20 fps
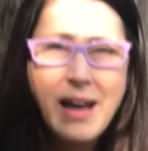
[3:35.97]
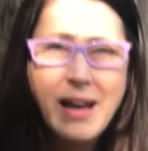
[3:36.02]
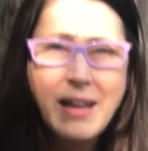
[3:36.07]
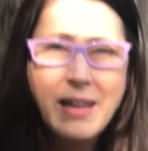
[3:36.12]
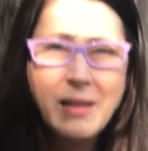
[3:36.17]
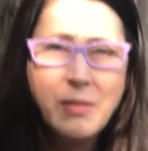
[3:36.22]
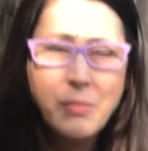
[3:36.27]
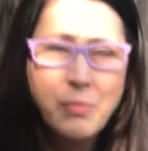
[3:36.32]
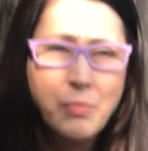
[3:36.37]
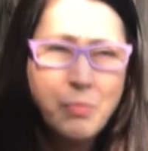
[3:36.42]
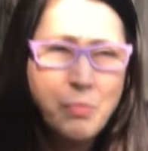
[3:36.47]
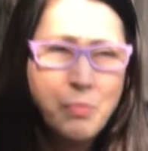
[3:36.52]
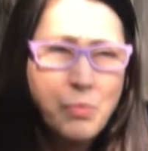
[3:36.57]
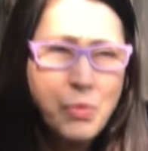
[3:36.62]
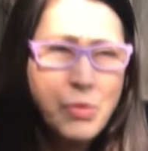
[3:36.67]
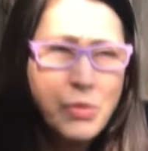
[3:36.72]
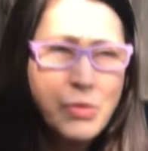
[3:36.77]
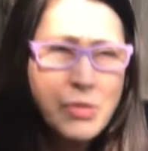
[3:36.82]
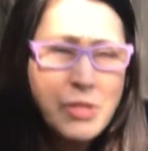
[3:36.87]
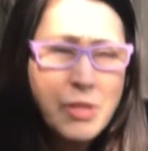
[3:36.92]
It
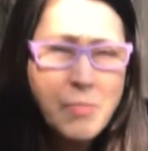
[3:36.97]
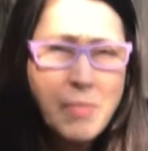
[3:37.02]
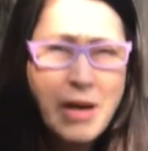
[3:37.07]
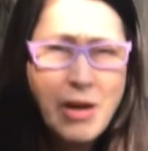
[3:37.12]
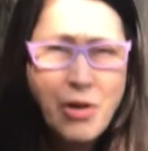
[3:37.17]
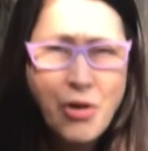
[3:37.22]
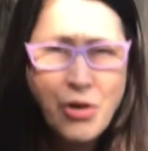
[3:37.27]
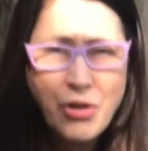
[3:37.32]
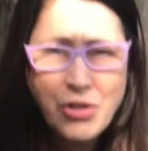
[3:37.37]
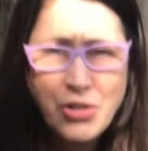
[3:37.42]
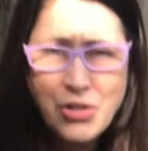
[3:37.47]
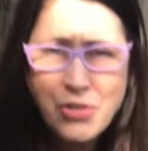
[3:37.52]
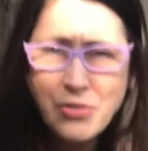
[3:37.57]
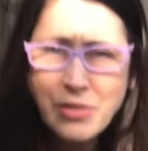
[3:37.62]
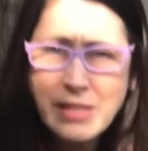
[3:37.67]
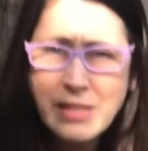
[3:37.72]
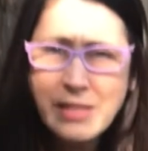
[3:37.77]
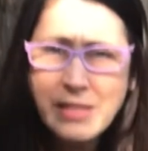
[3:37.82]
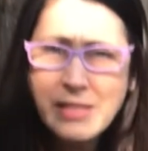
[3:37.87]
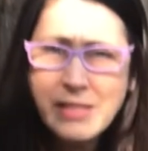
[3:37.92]
pulls on my
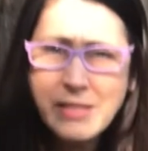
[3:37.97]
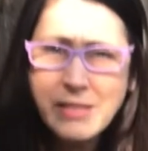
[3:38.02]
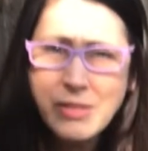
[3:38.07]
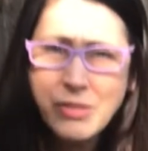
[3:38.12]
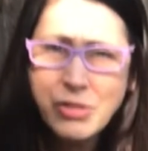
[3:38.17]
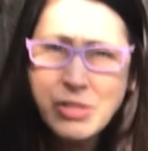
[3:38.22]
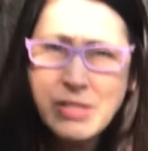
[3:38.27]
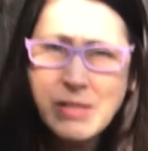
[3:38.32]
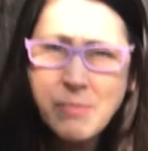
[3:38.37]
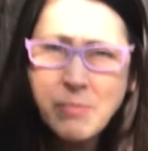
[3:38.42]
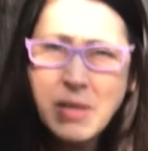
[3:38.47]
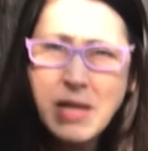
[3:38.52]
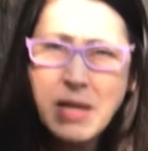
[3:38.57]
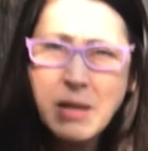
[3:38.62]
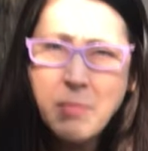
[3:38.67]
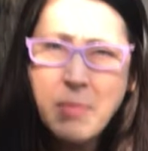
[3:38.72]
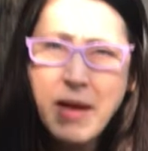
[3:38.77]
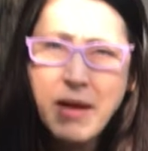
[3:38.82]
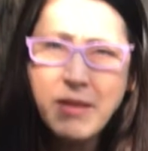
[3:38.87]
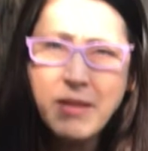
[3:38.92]
heartstrings. There's something
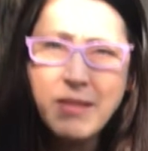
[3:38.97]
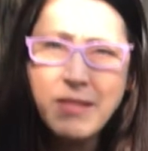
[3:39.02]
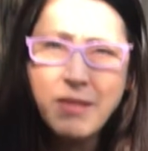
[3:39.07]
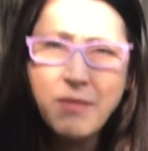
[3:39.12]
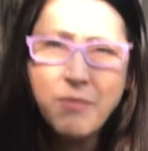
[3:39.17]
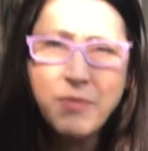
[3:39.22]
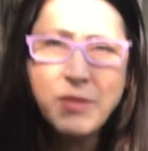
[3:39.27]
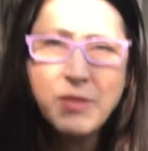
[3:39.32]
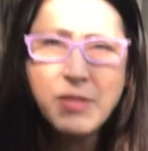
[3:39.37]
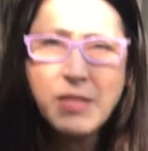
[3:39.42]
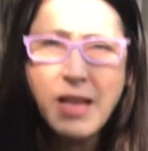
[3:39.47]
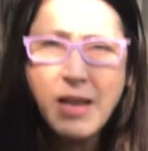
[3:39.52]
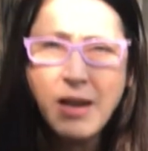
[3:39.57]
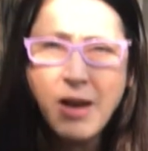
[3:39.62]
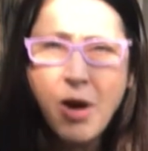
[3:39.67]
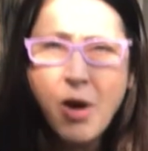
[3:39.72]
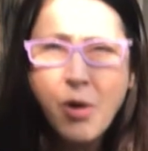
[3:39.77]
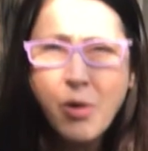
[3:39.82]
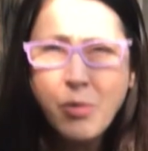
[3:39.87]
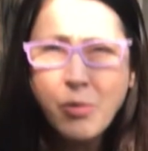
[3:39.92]
about it that feels like
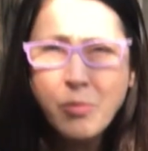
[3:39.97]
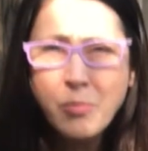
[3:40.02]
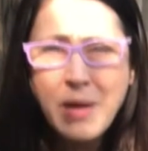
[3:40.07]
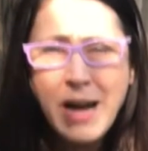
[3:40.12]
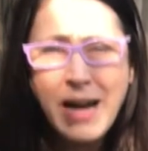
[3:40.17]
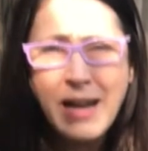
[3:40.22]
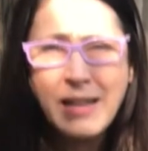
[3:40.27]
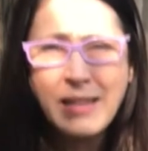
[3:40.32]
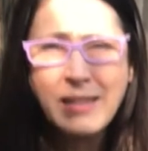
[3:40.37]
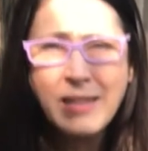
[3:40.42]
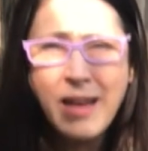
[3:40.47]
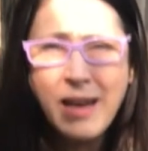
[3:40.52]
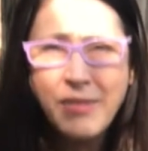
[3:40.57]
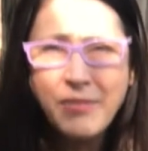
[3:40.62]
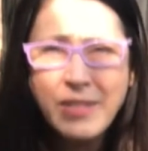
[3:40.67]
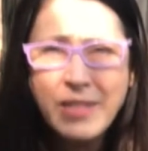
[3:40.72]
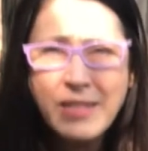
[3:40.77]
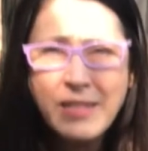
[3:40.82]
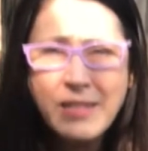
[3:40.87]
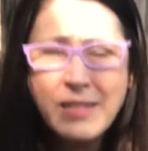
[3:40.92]
home. I
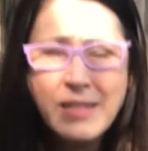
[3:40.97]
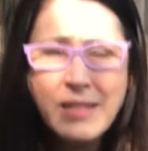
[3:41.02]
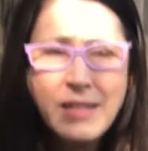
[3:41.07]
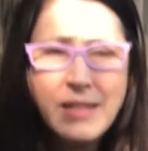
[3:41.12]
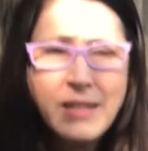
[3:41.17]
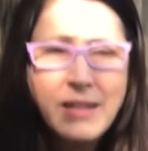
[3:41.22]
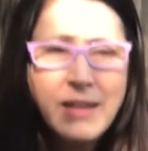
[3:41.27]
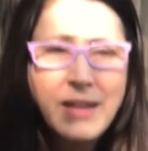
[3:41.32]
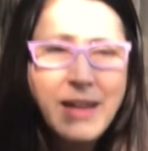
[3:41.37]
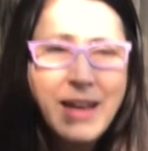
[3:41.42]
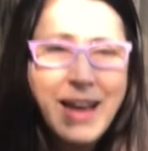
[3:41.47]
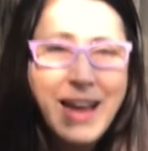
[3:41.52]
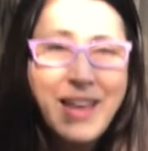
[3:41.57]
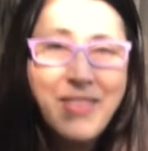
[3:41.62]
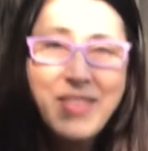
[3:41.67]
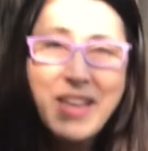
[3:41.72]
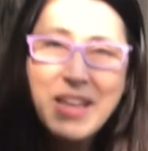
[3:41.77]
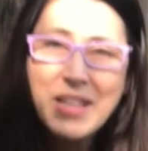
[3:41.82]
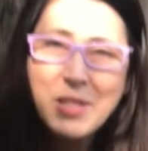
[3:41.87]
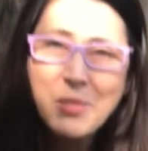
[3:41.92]
love it.
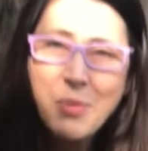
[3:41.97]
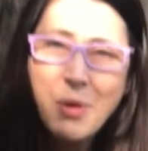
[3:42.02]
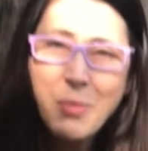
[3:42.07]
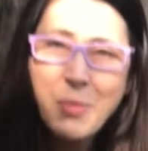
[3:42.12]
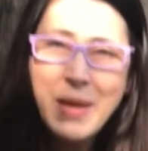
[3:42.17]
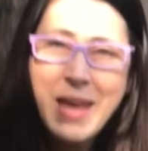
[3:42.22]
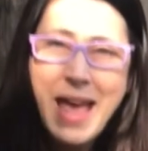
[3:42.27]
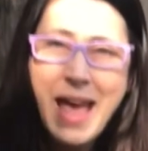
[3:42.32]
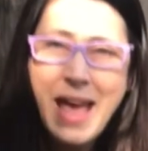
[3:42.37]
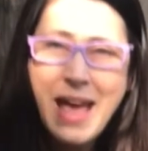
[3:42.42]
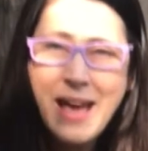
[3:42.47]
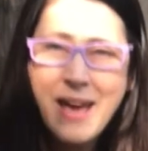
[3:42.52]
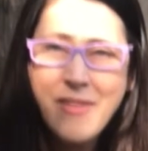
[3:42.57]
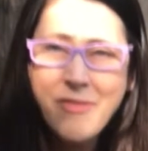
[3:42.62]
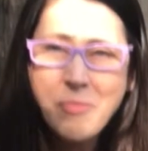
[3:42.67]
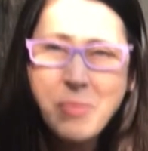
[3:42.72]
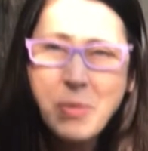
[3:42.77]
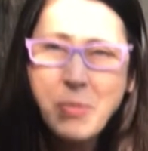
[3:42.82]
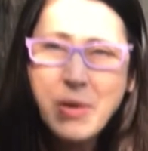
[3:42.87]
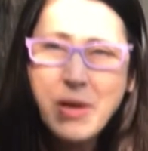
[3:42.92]
And that's what we have,
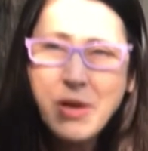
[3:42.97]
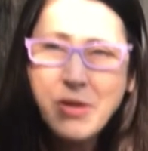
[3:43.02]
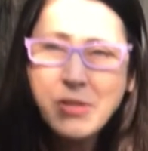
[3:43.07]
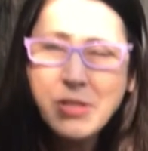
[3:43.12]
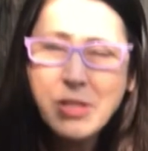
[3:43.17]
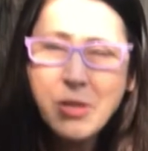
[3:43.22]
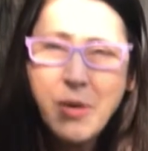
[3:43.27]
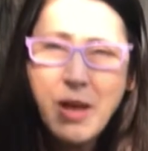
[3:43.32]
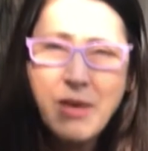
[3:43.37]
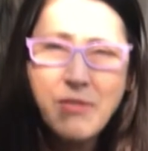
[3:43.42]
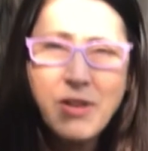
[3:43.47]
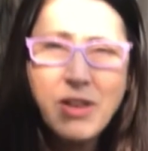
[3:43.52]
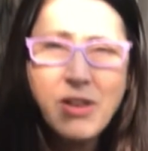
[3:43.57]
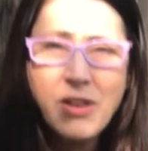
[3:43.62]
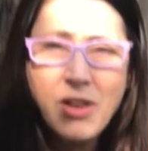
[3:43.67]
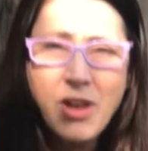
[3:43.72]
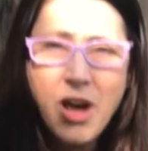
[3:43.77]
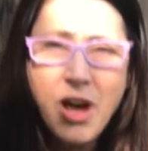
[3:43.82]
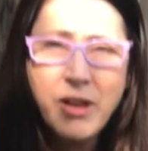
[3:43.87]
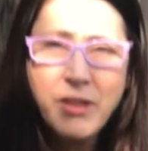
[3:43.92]
but we also have a
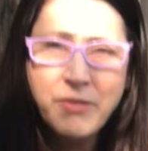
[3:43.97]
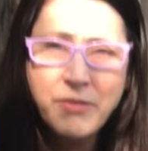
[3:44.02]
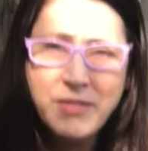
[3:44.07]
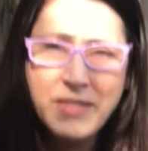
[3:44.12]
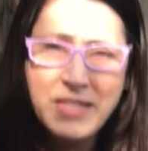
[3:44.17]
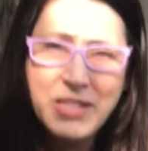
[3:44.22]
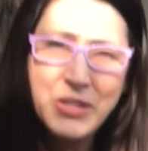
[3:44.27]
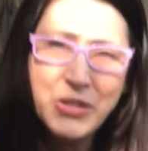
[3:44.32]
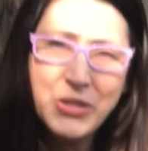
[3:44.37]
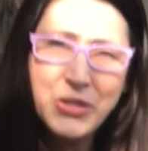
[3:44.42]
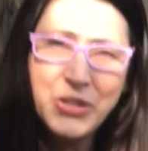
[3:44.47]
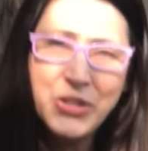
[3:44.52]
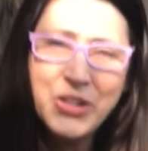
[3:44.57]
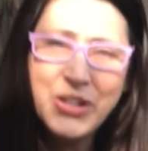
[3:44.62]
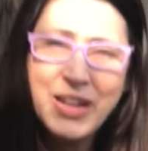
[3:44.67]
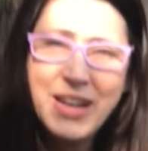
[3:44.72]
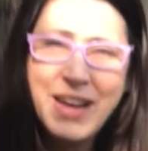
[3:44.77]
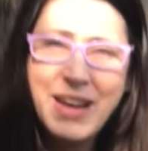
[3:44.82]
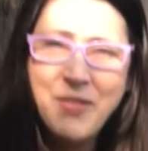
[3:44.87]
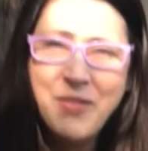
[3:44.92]
lot of deer,
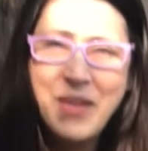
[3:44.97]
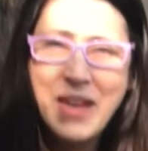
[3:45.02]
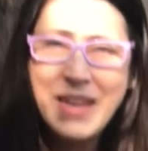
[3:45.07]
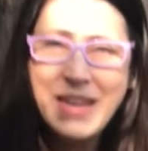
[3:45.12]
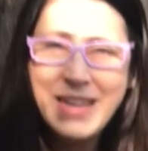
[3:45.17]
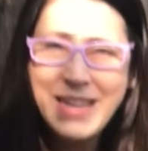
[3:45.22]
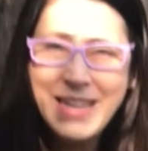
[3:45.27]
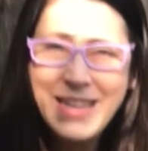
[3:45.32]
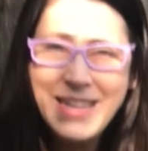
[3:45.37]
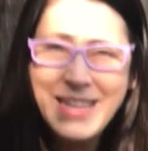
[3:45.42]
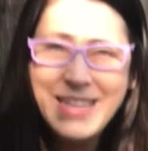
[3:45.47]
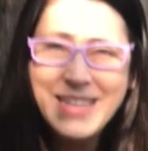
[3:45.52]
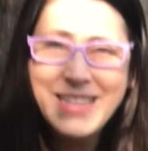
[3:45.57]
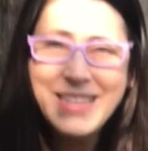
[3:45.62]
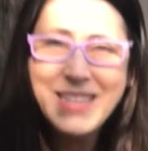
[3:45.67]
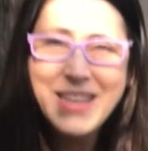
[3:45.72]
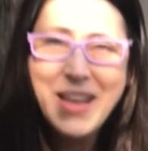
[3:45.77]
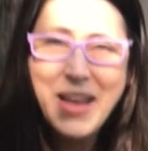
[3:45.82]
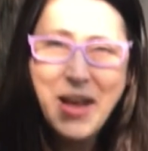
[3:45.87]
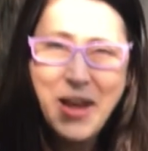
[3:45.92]
and they eat
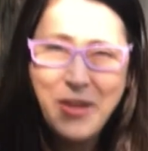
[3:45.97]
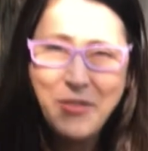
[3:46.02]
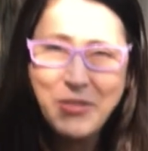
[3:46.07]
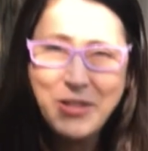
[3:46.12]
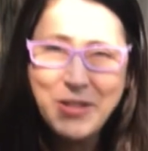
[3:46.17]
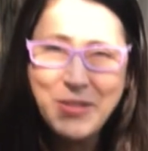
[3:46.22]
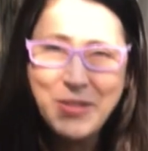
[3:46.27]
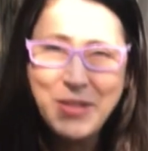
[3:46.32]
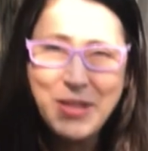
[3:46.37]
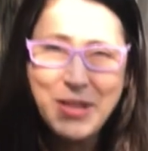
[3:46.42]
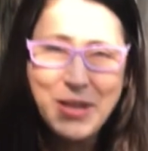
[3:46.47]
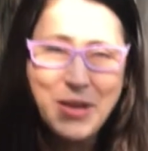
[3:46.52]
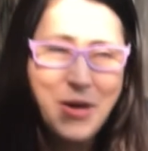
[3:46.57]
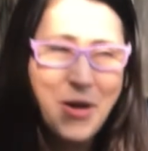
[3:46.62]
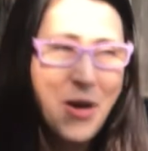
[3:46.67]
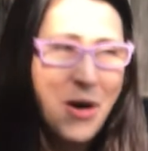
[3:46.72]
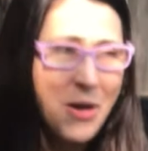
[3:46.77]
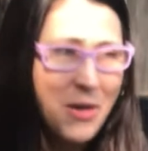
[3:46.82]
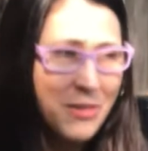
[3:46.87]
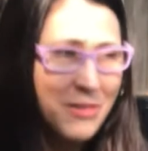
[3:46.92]
everything,
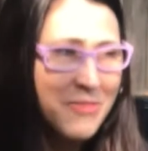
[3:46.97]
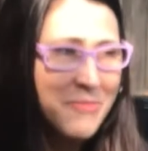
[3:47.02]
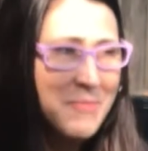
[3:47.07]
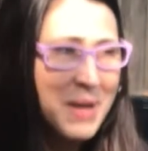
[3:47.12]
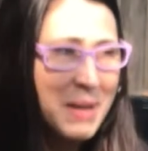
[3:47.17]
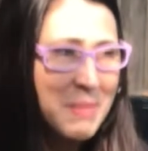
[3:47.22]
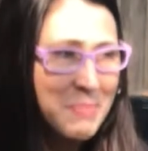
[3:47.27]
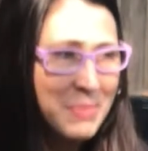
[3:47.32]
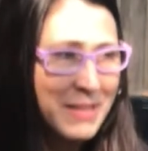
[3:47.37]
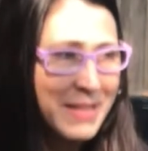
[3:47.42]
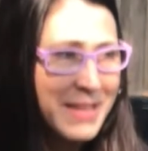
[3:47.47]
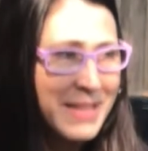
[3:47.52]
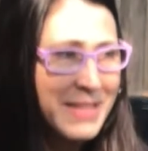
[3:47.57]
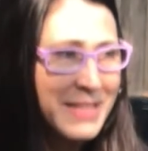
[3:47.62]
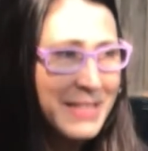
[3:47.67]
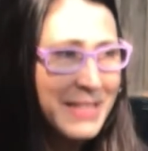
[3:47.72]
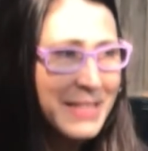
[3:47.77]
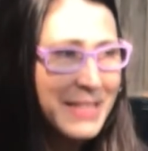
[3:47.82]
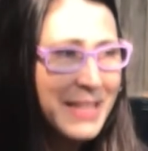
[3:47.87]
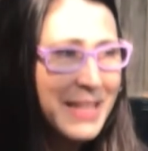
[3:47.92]
all of my
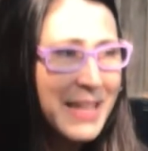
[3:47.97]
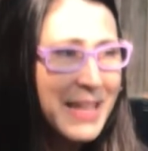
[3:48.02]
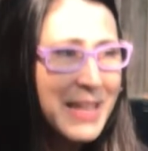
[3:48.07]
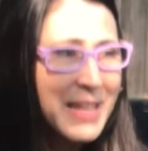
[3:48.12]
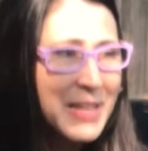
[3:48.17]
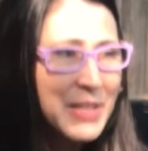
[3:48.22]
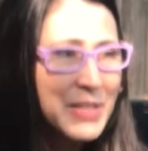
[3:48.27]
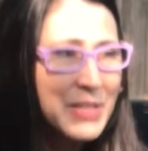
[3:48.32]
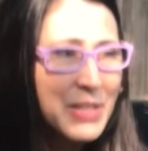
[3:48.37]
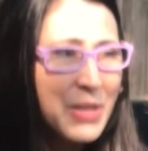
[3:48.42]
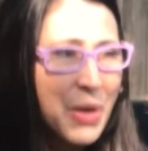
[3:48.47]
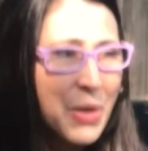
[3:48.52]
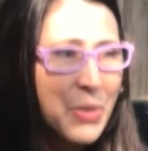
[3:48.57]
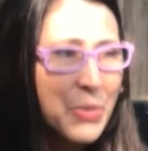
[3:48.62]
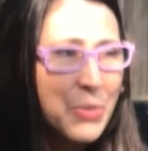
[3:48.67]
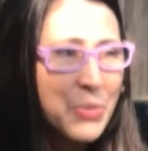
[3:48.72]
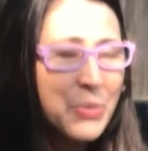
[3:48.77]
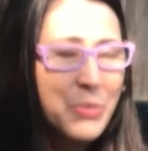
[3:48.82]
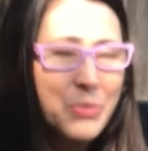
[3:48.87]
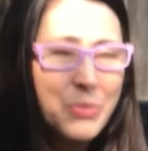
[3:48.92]
plants.
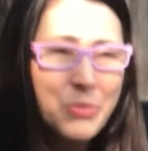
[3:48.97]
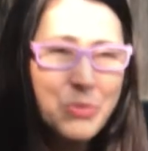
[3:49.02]
So